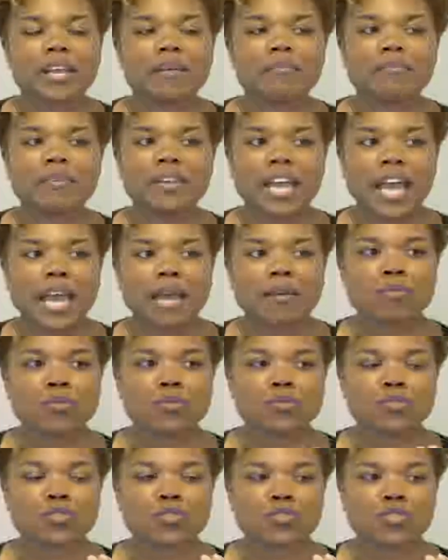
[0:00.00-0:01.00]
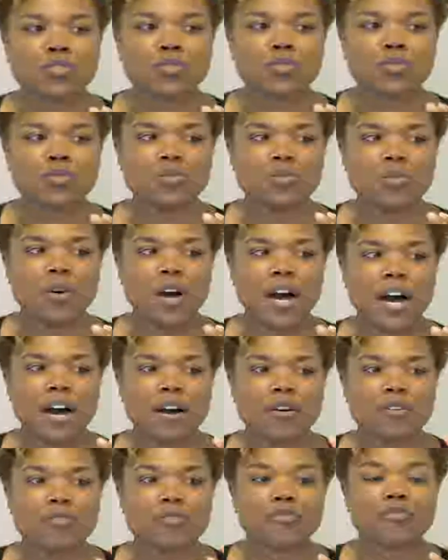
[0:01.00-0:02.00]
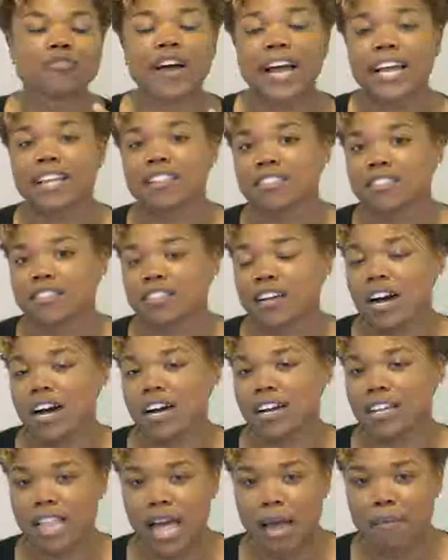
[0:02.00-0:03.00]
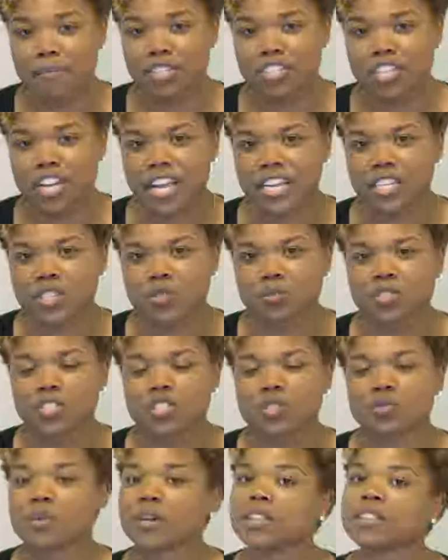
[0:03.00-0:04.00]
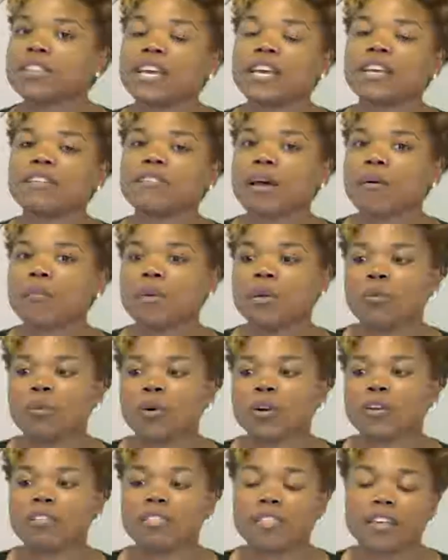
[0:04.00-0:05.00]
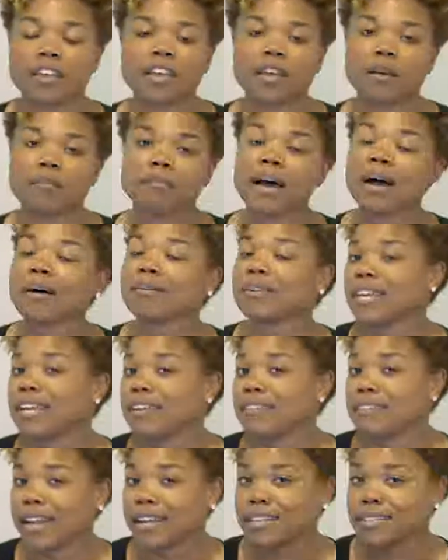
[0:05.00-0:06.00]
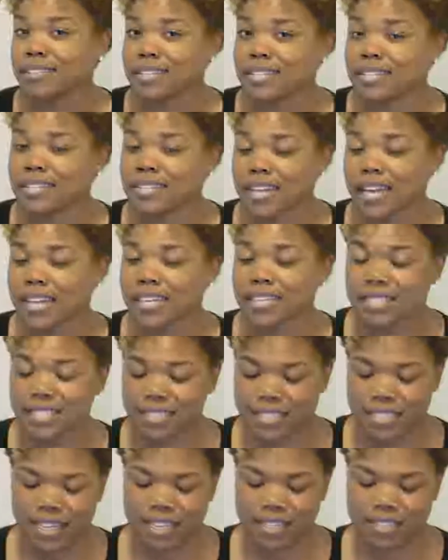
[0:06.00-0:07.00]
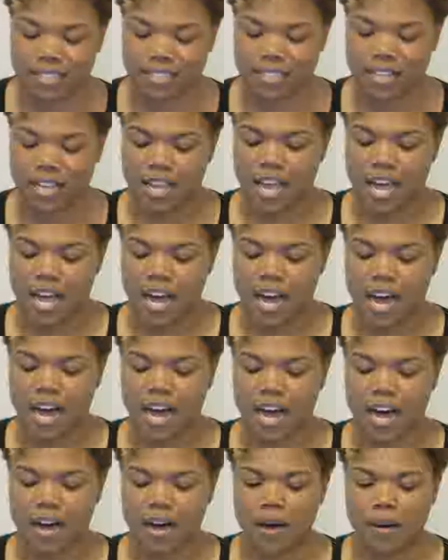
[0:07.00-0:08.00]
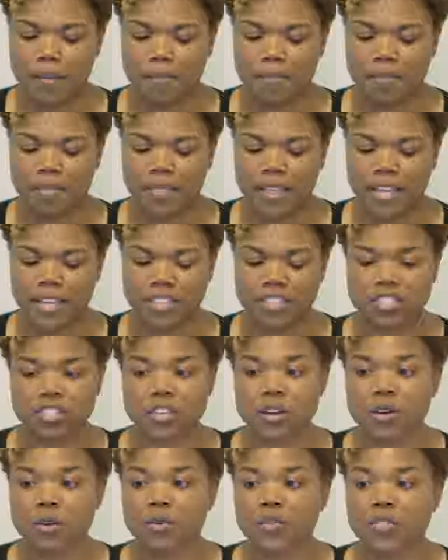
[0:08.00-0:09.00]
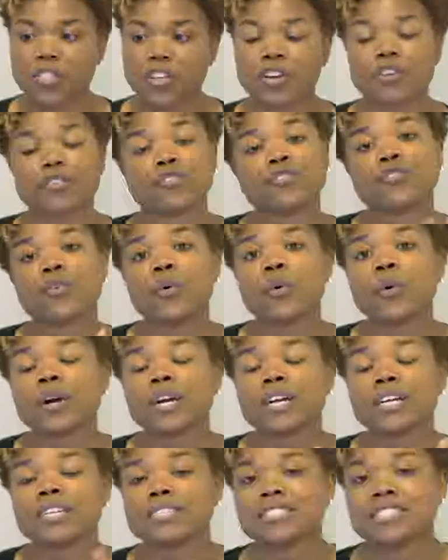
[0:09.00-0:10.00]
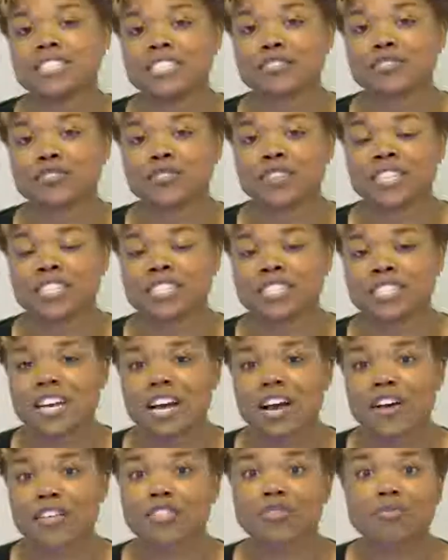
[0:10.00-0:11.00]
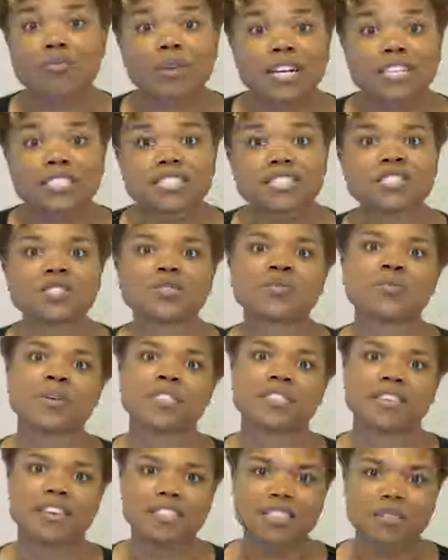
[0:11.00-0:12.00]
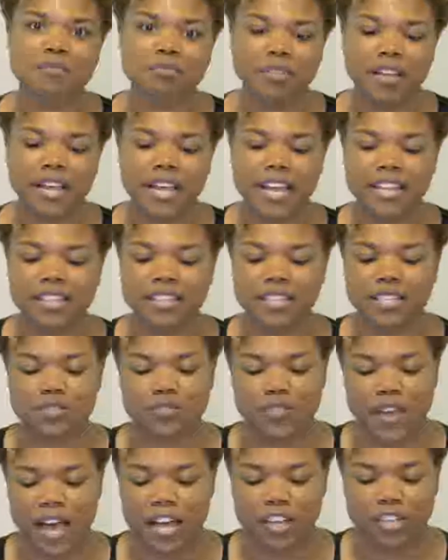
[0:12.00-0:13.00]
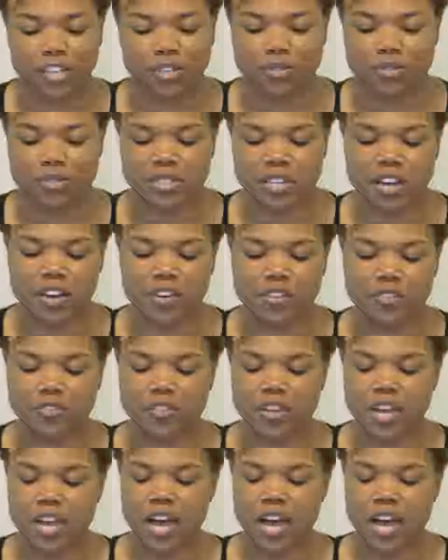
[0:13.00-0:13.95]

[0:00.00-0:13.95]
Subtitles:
be able to fight climate change, which is one thing that we weren't thinking about in 1996. And so there are 4 different thrusts within the plan, these values of